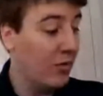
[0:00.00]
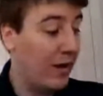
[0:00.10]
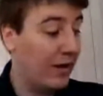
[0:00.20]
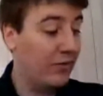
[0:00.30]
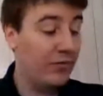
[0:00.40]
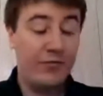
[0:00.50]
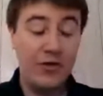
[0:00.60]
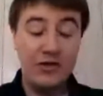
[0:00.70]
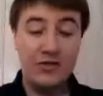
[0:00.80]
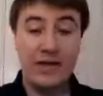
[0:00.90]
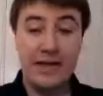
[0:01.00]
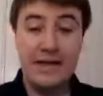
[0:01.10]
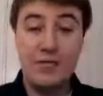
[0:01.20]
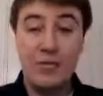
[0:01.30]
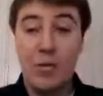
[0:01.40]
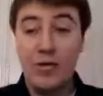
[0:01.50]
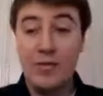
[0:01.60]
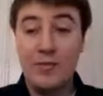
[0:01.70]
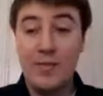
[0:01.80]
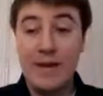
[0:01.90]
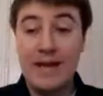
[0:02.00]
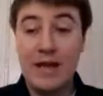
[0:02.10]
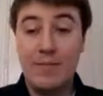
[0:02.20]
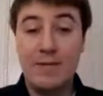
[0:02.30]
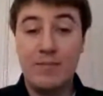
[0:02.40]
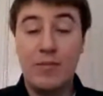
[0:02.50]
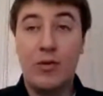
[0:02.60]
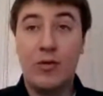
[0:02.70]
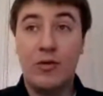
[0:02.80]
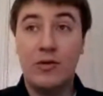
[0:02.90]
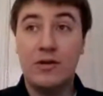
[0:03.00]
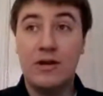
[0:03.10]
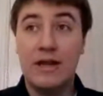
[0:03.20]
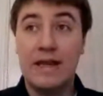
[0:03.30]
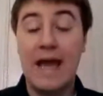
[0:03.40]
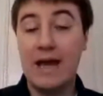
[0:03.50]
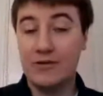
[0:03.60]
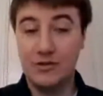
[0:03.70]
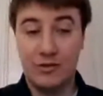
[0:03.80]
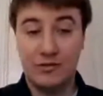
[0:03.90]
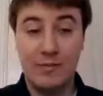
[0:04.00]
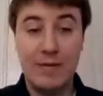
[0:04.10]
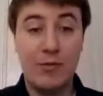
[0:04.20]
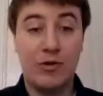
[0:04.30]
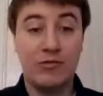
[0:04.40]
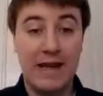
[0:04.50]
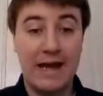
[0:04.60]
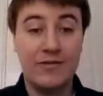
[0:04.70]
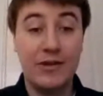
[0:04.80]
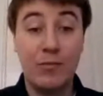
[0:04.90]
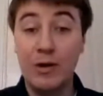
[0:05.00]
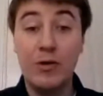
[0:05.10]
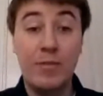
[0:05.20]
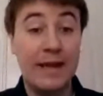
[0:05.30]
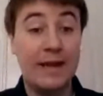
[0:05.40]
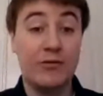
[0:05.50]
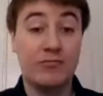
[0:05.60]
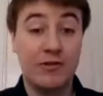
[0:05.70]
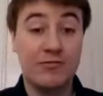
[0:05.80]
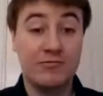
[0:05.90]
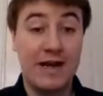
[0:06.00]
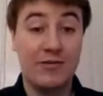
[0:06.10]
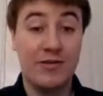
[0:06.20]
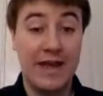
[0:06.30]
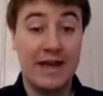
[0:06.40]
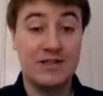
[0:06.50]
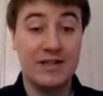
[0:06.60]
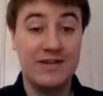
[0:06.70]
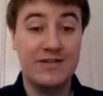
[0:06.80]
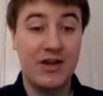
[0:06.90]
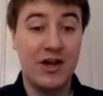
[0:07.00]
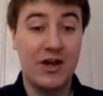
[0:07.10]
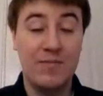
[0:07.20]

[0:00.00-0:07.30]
Well, firstly, we want them to be a bit more casual, a bit more relaxed. They will be a little rough around the edges.